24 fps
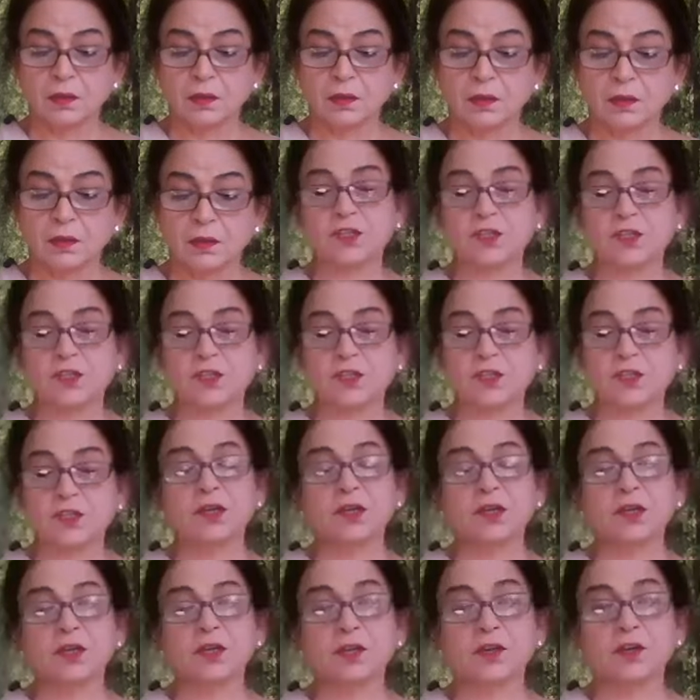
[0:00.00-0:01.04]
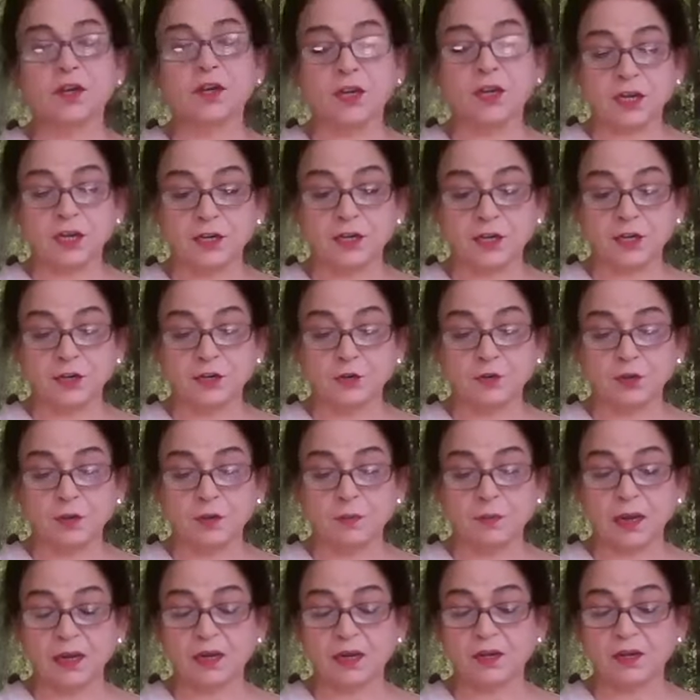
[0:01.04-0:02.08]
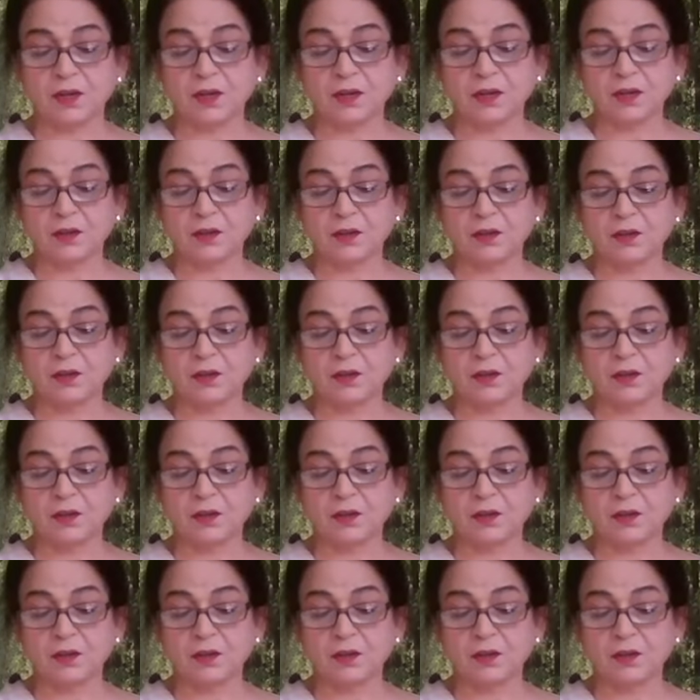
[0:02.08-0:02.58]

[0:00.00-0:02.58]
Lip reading: So it is related to the mind.